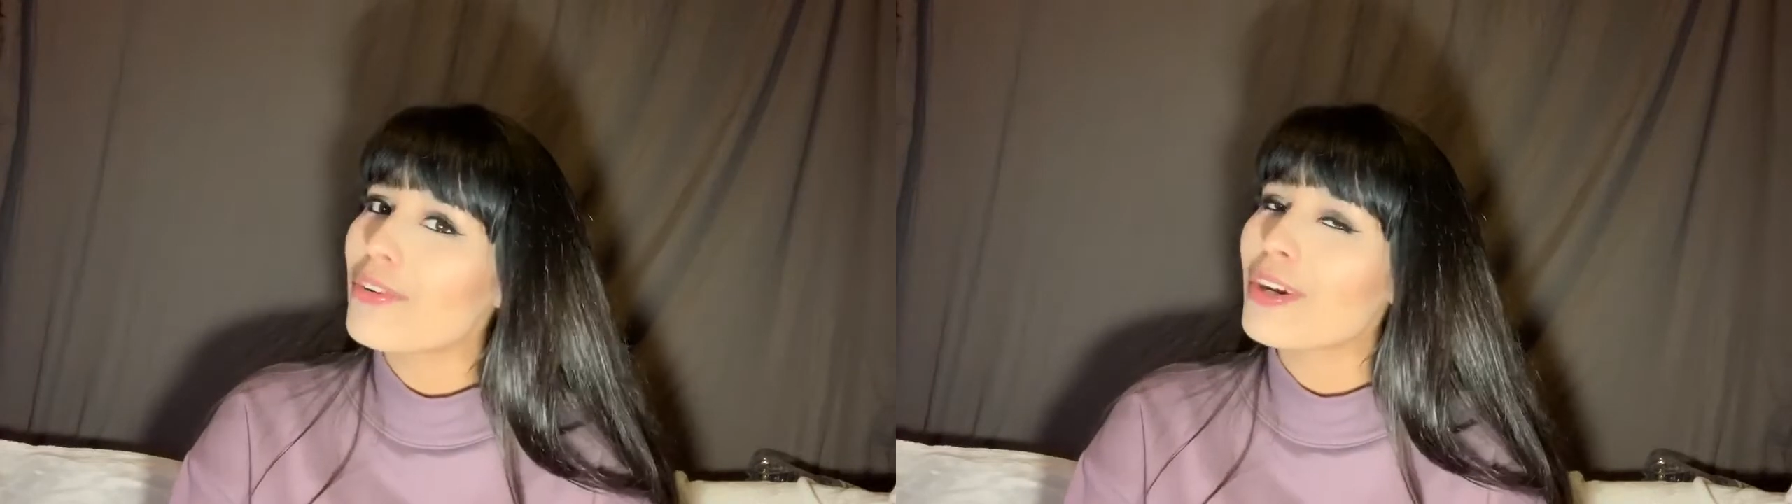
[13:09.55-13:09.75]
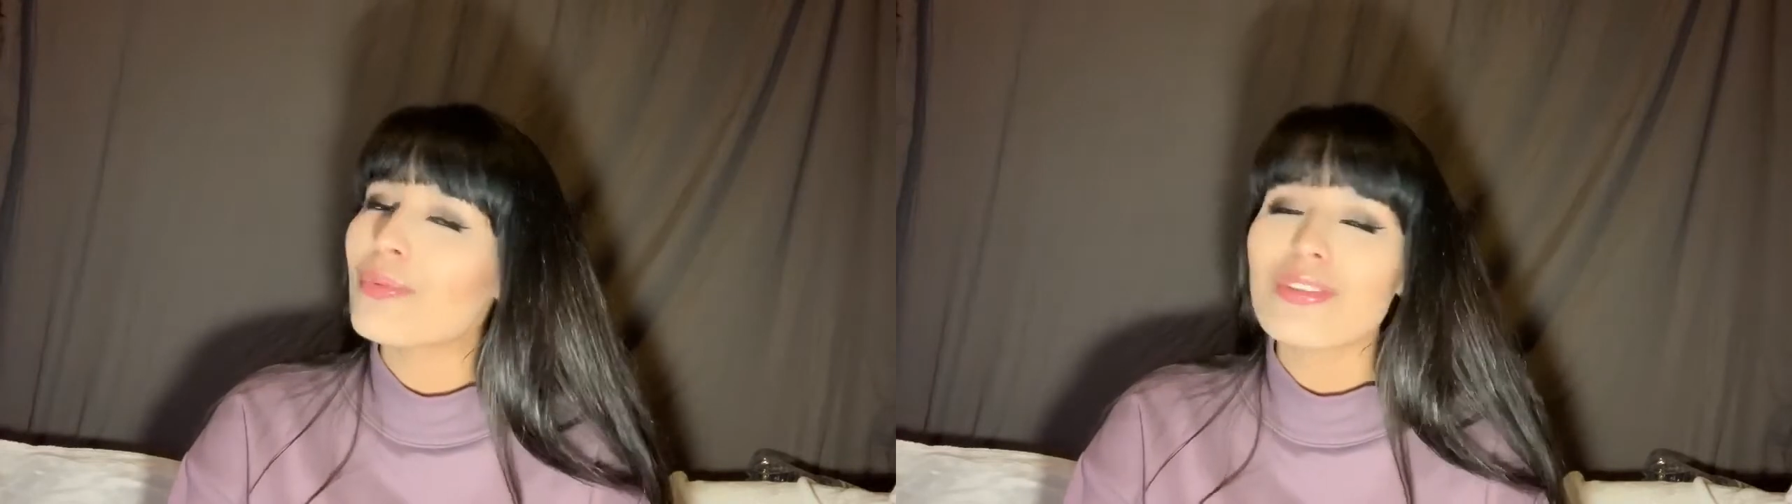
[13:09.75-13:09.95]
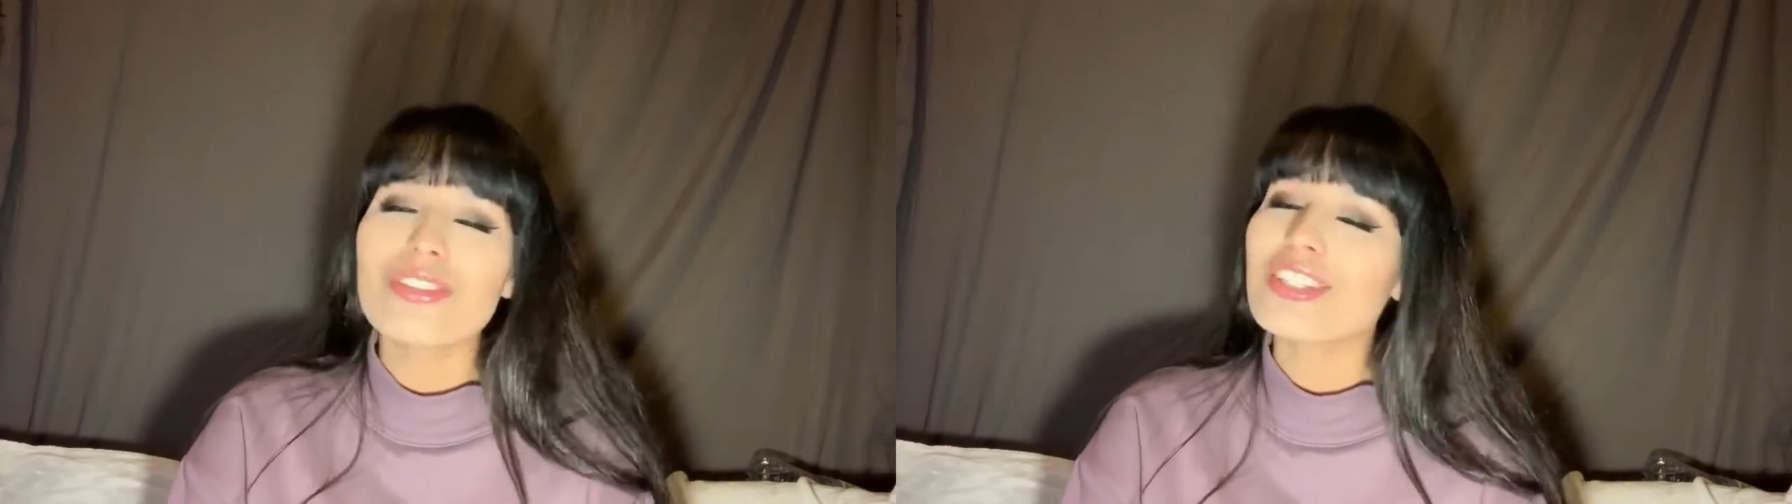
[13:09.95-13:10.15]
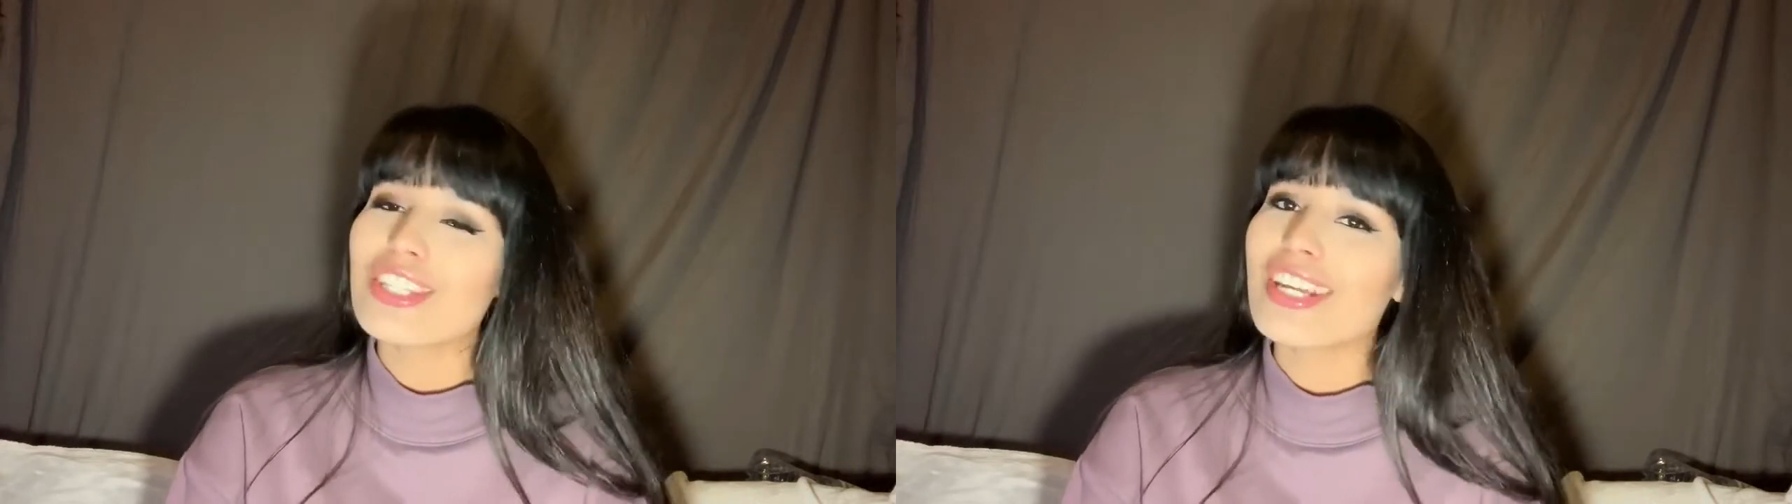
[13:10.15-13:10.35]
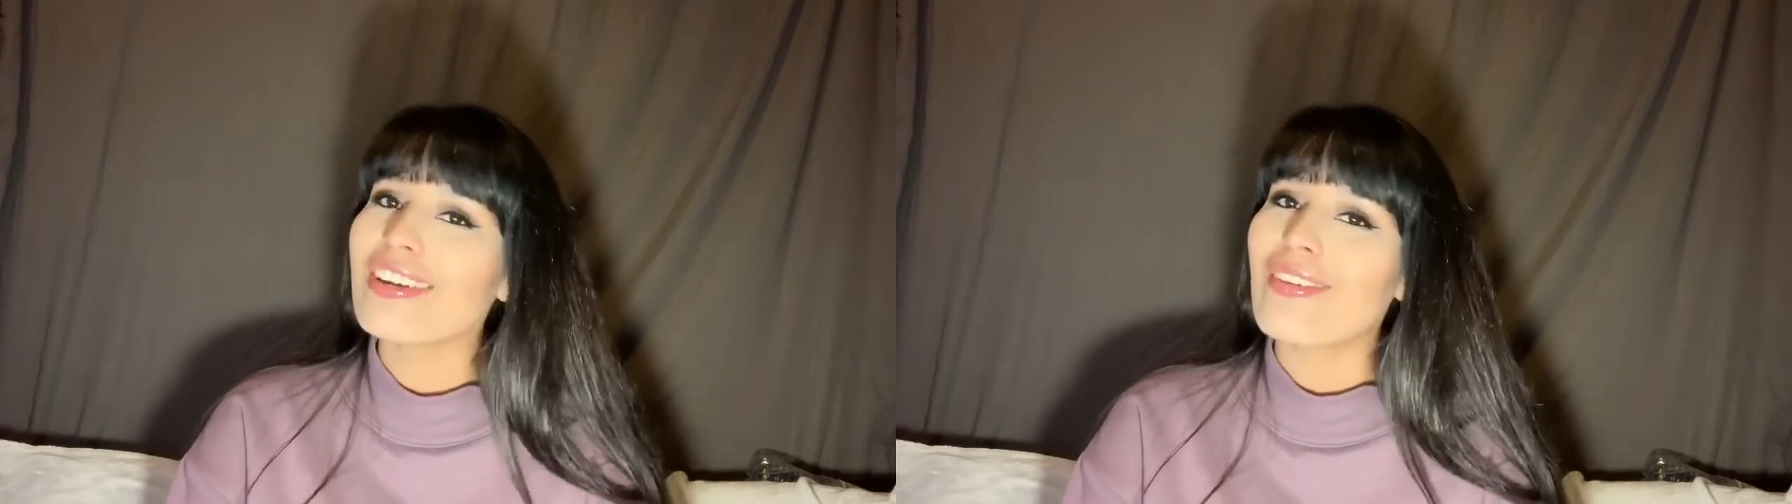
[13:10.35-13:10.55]
and we used to
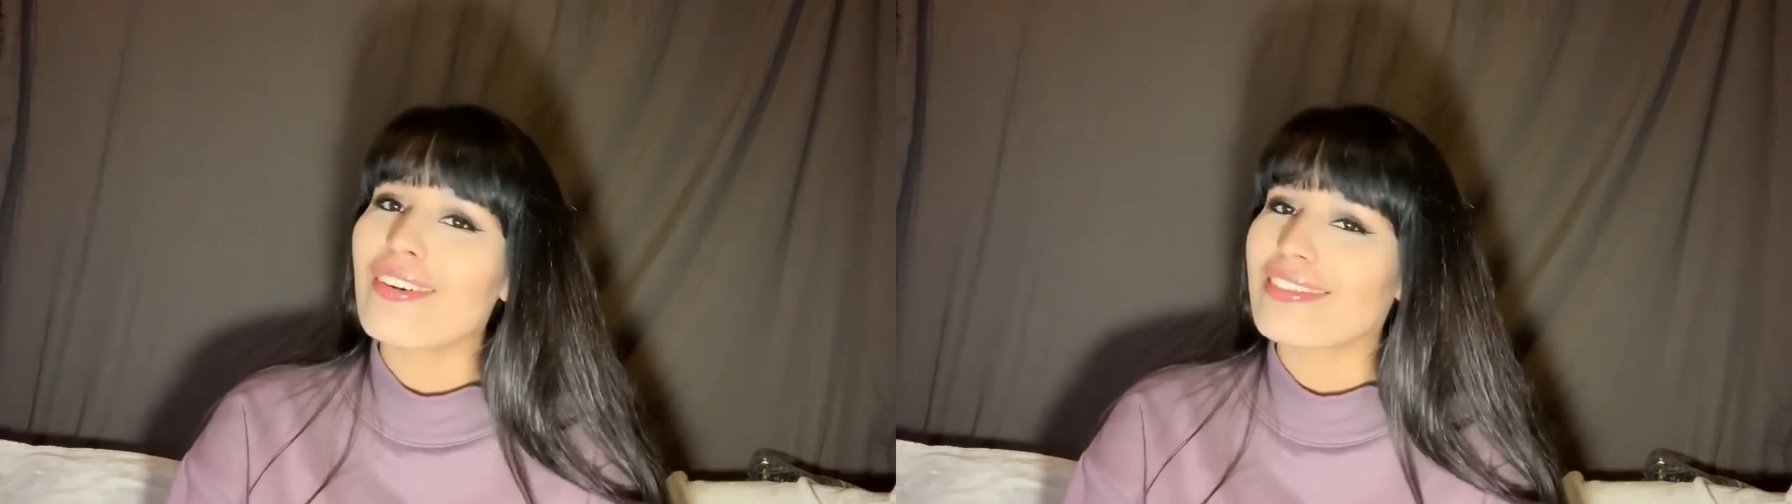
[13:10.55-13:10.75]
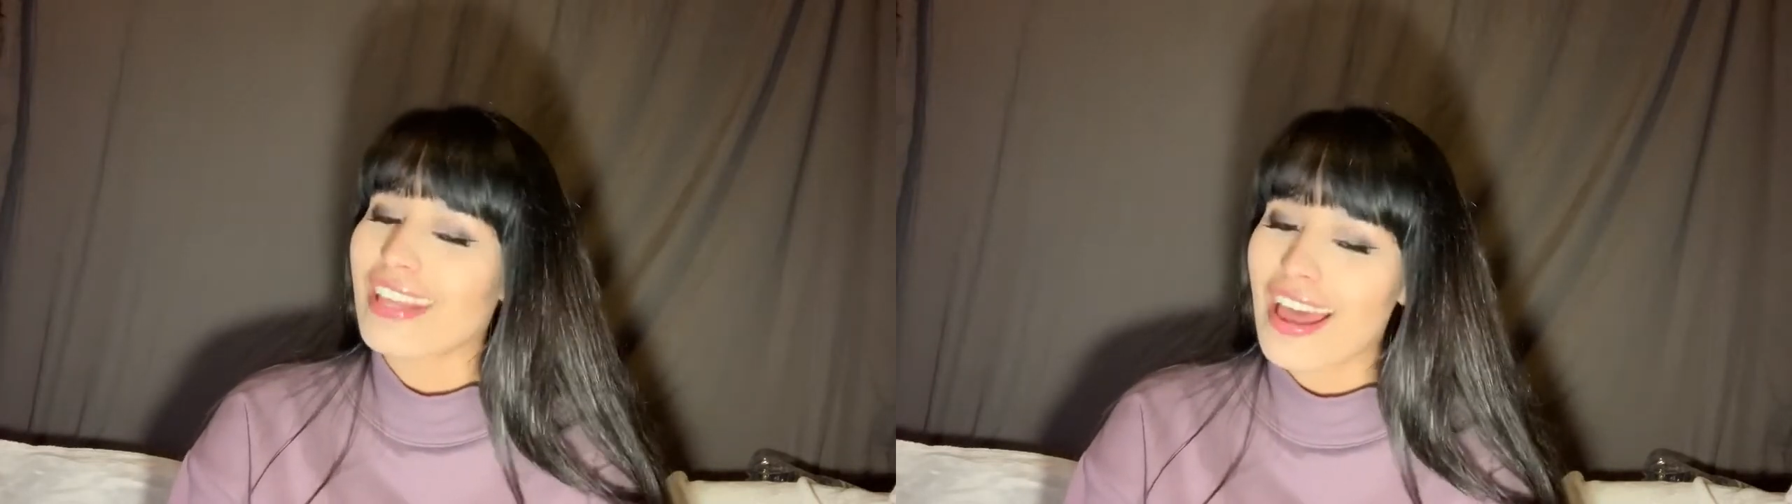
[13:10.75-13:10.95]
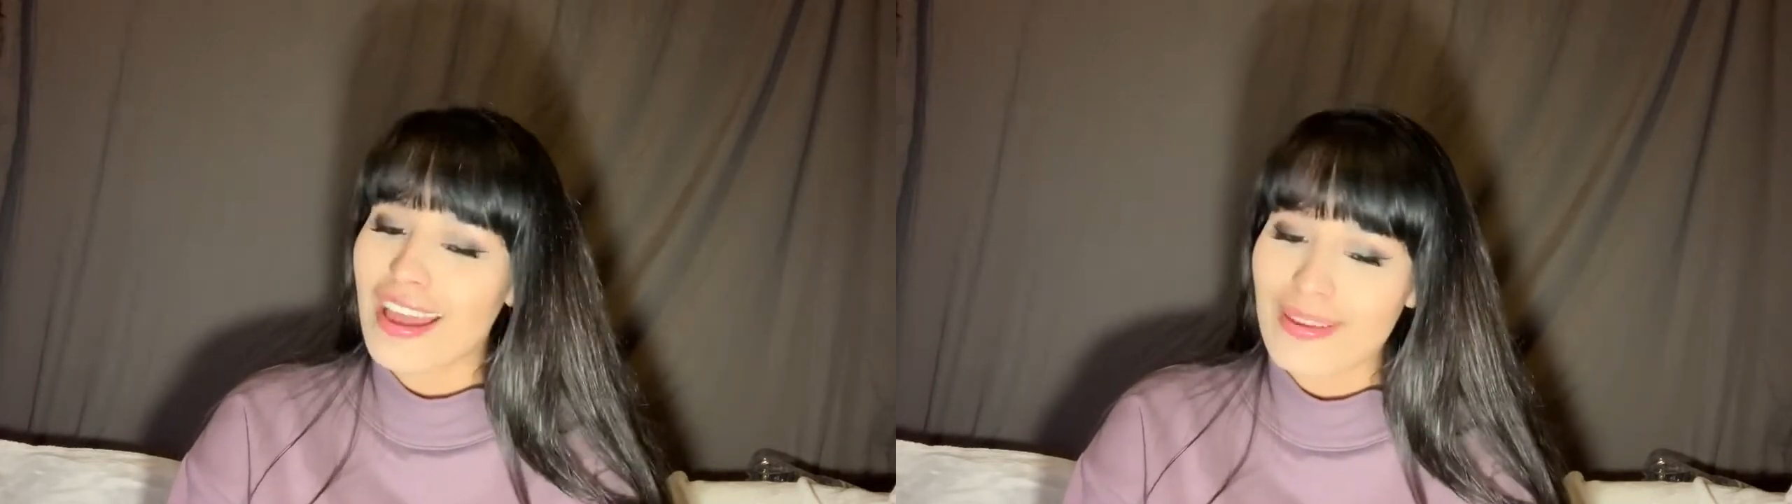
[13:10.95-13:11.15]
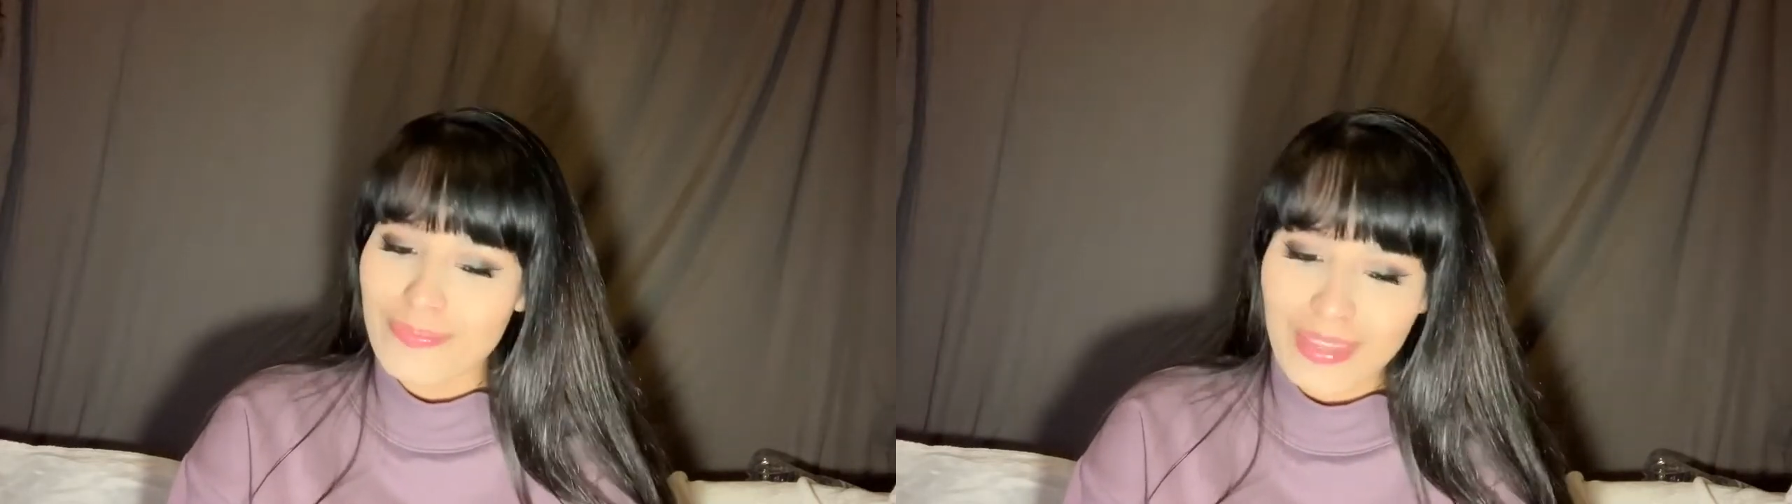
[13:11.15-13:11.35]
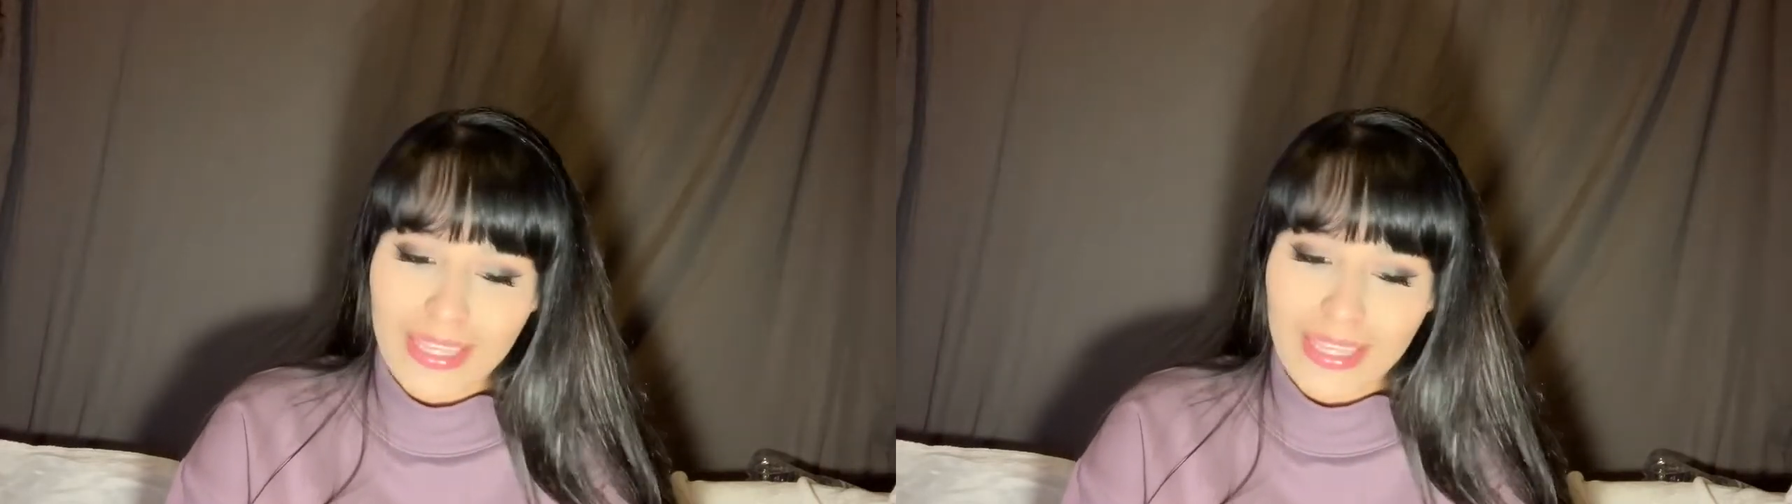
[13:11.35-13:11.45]
chill all the time.